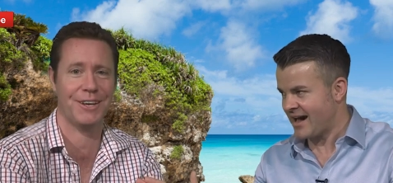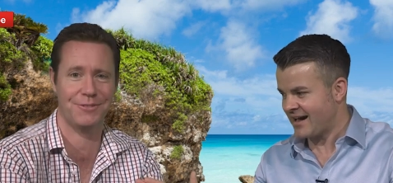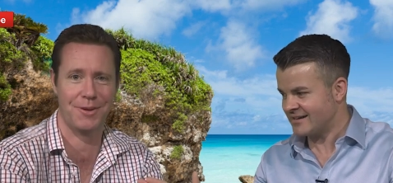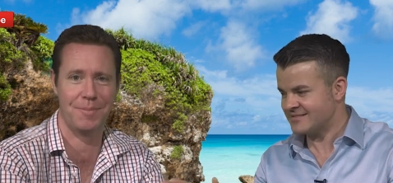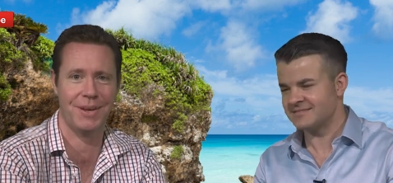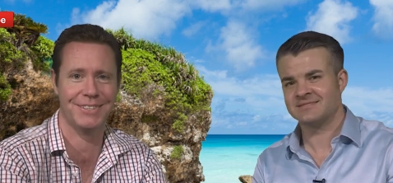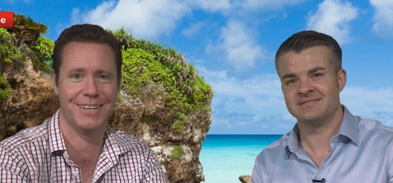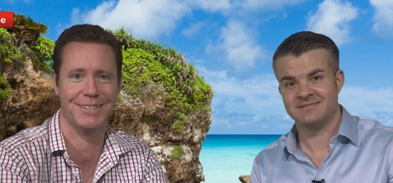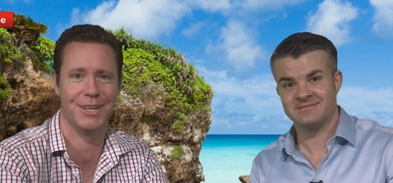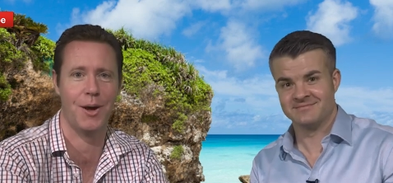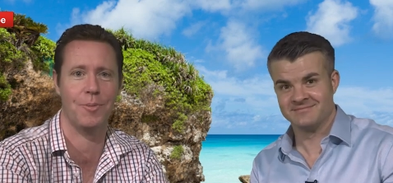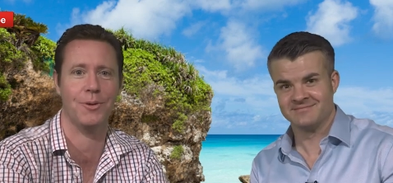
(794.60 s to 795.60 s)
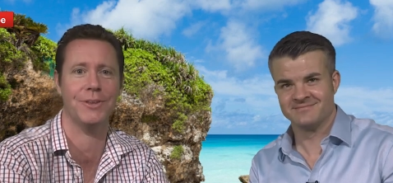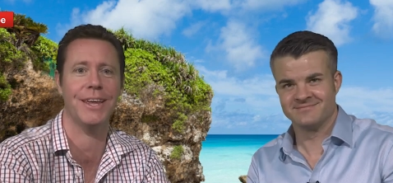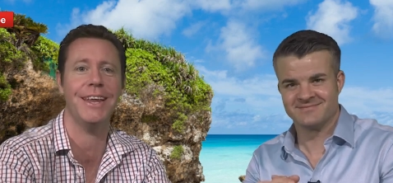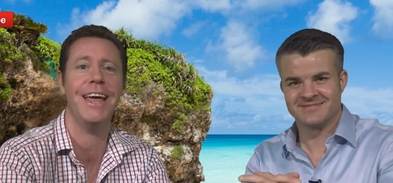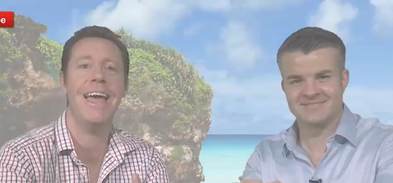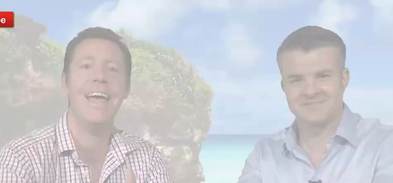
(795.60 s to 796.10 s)
Speaker 1: Thanks very much, that's the arm gone dead.
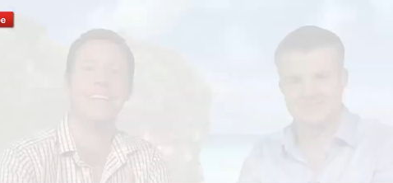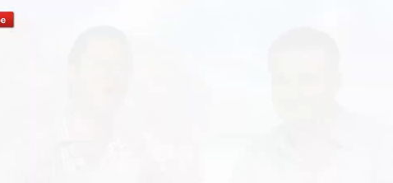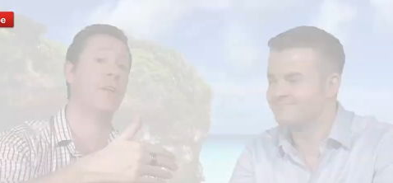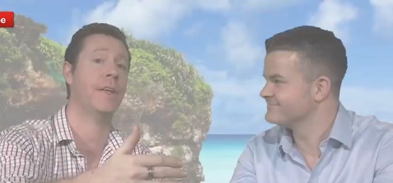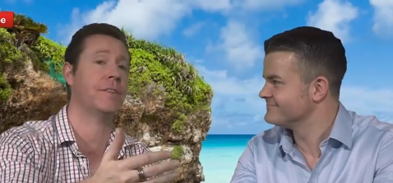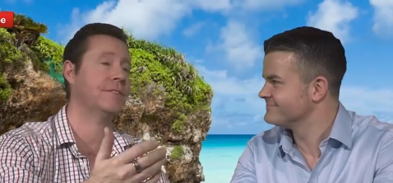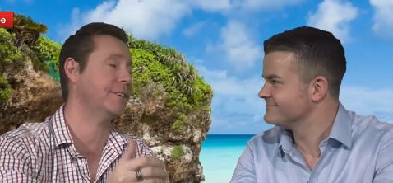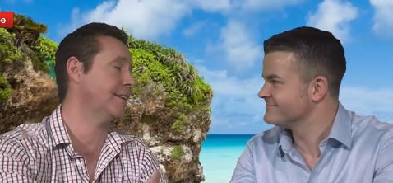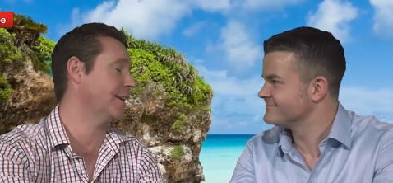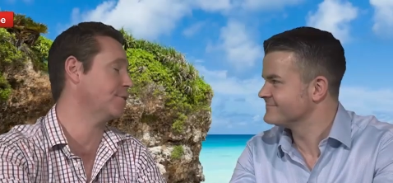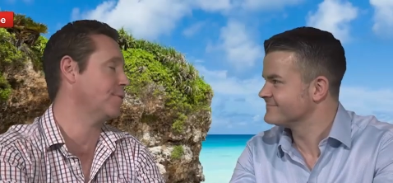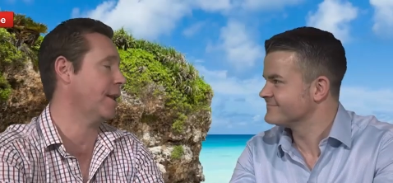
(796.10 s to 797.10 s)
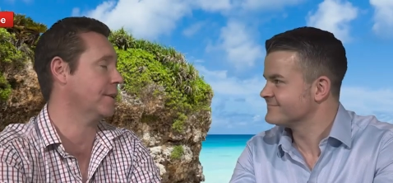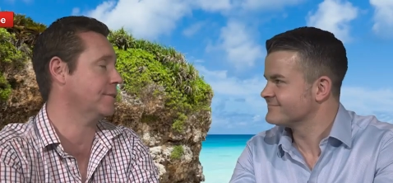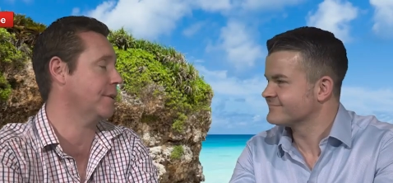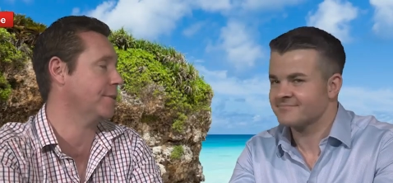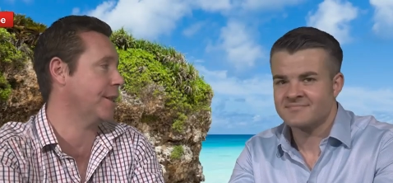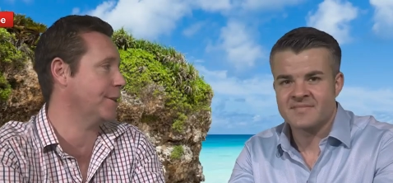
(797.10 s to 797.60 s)
I've got another sea day to relax
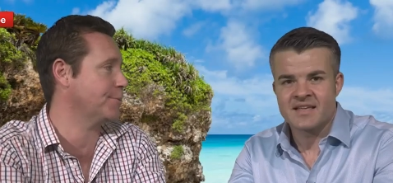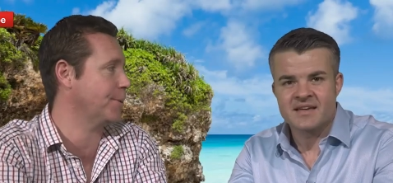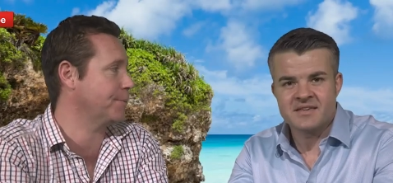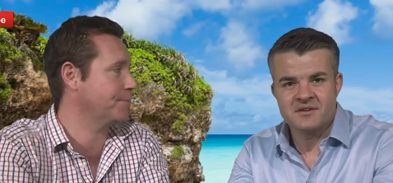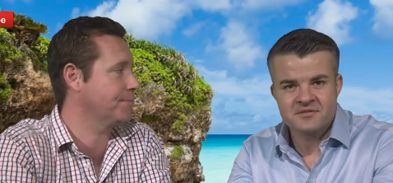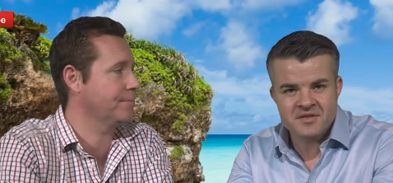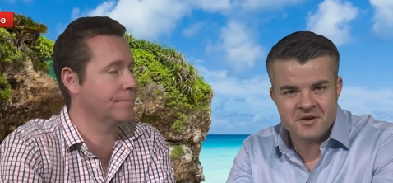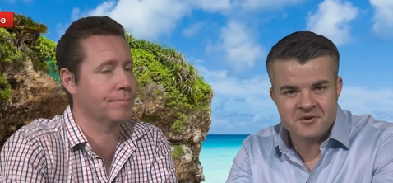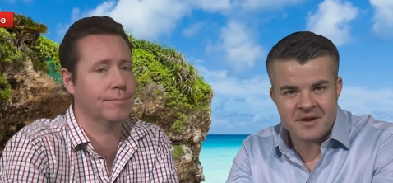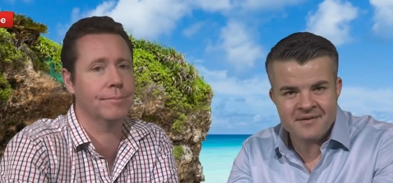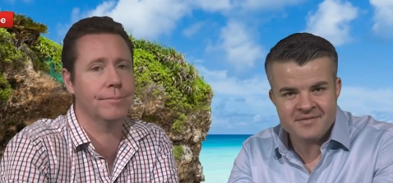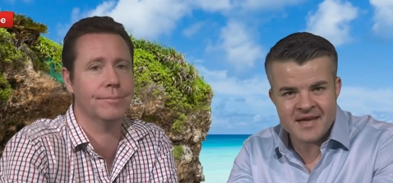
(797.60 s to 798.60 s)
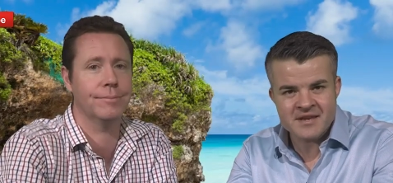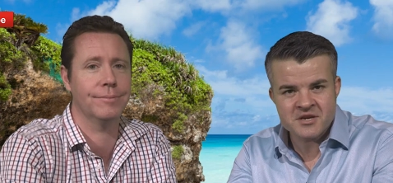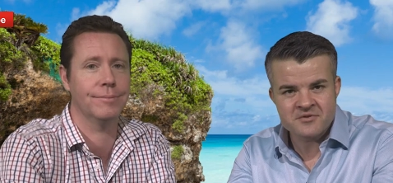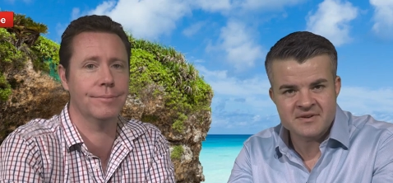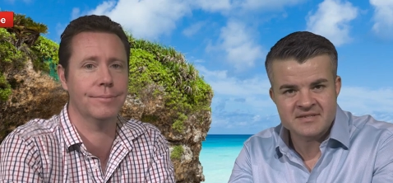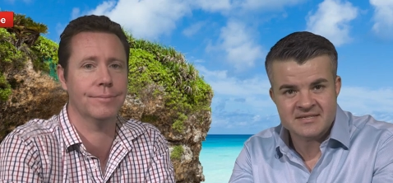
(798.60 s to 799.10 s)
after that as
Speaker 2: well. You do, and then
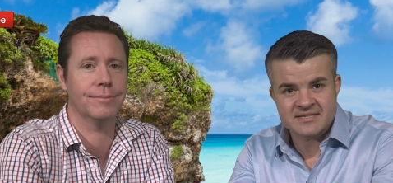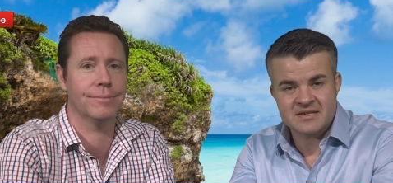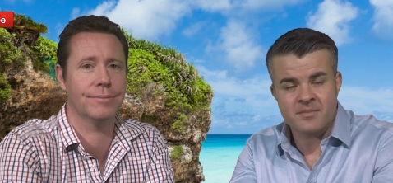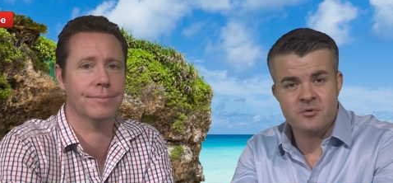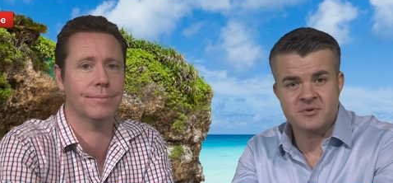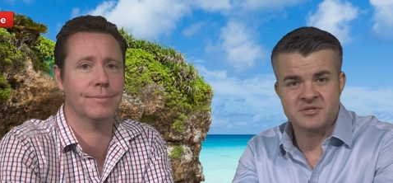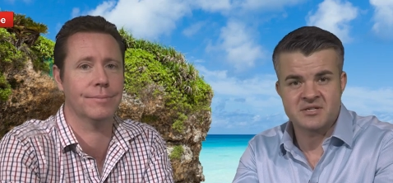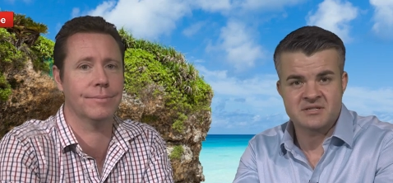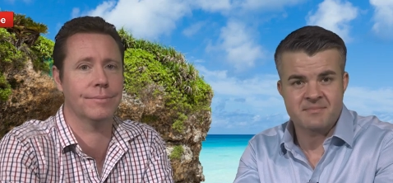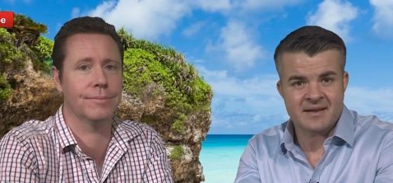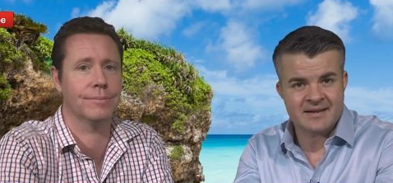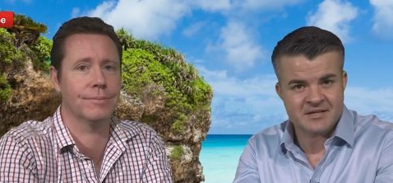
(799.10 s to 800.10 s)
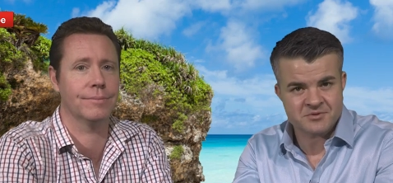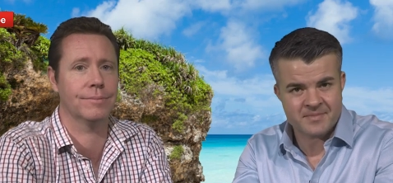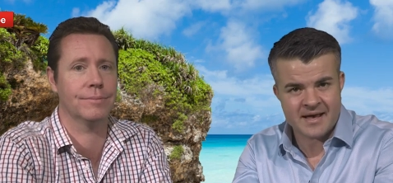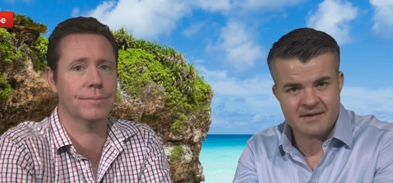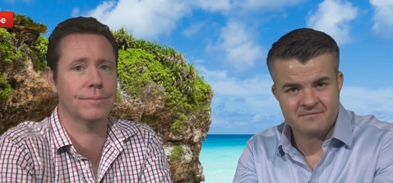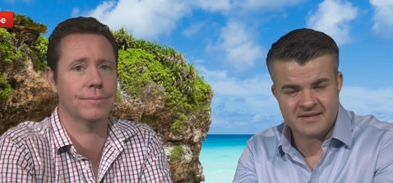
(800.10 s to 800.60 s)
you're in Sasebo, which is mainland
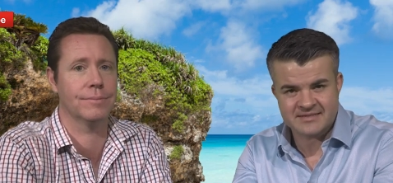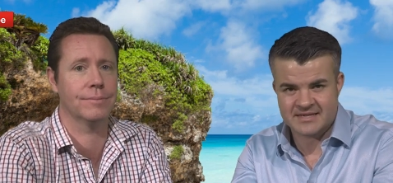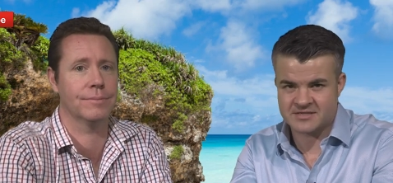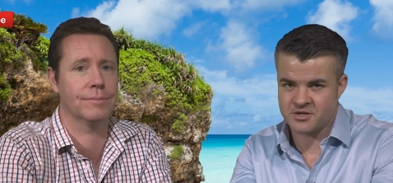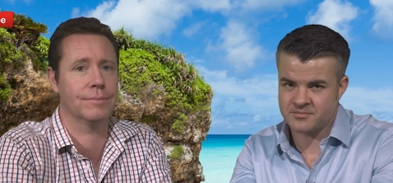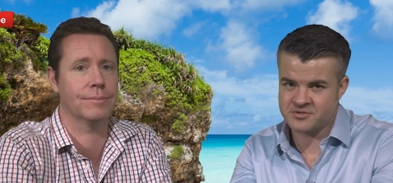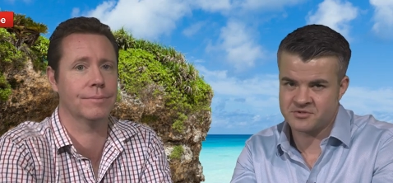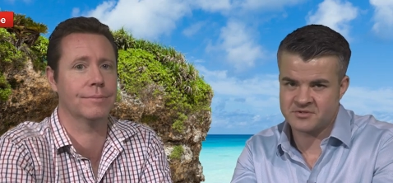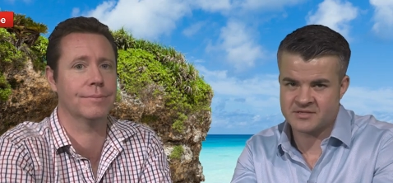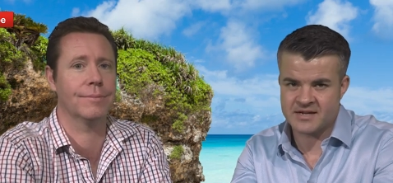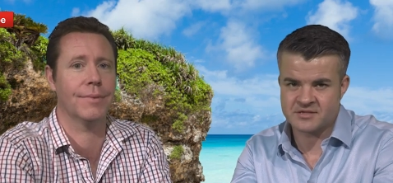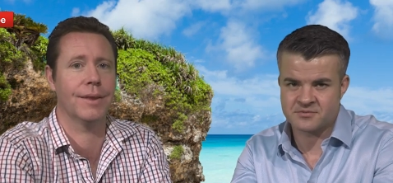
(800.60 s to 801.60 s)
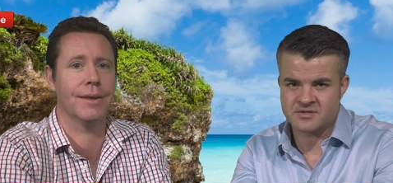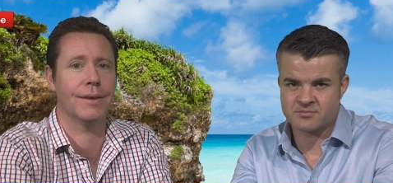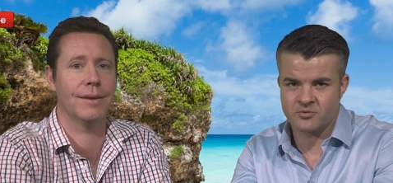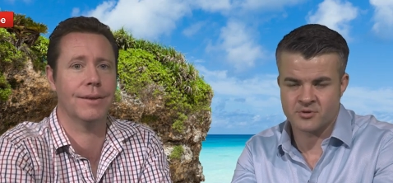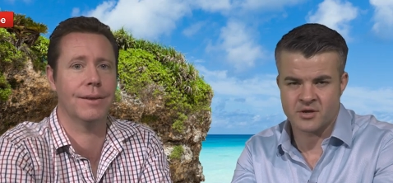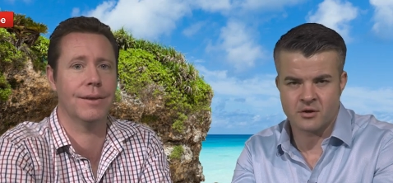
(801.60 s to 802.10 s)
Japan. Fantastic opportunity there to
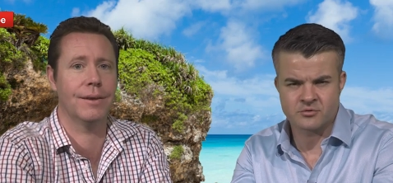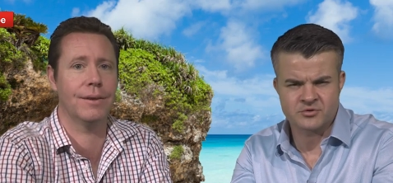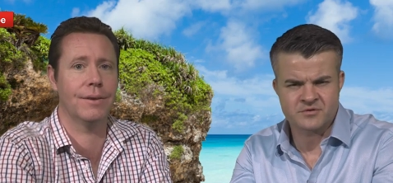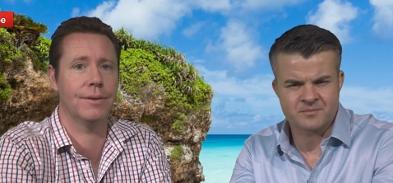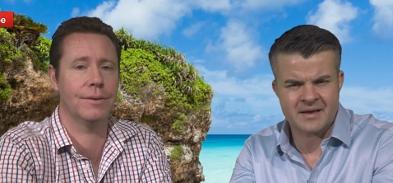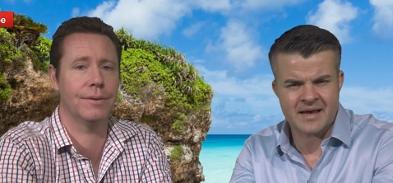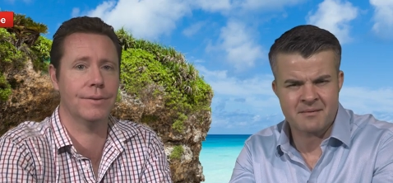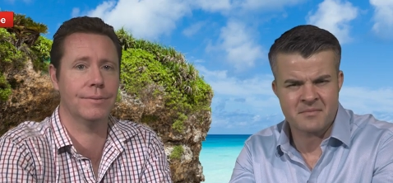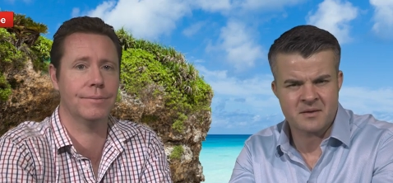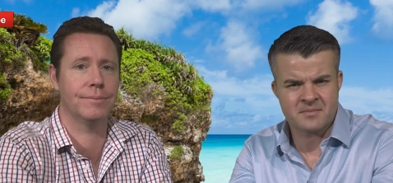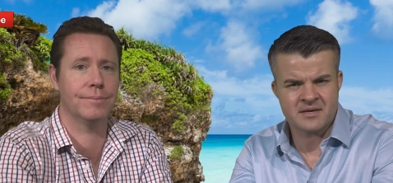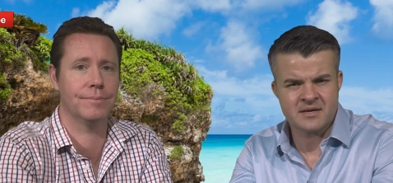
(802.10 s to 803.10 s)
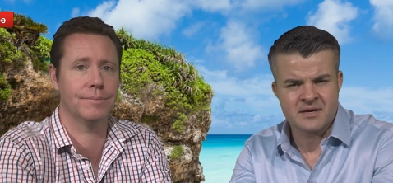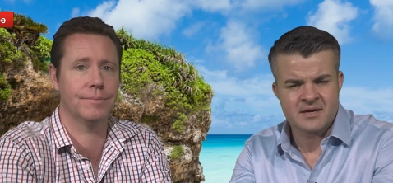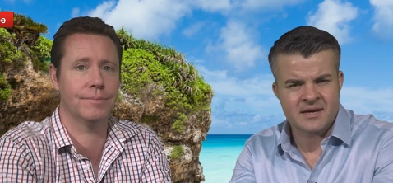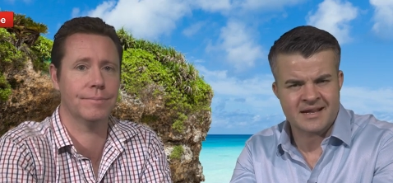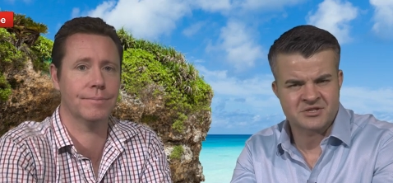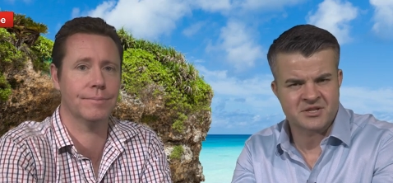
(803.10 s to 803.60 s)
explore the culture of Japan, maybe
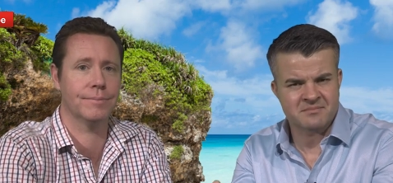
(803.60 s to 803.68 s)
catch a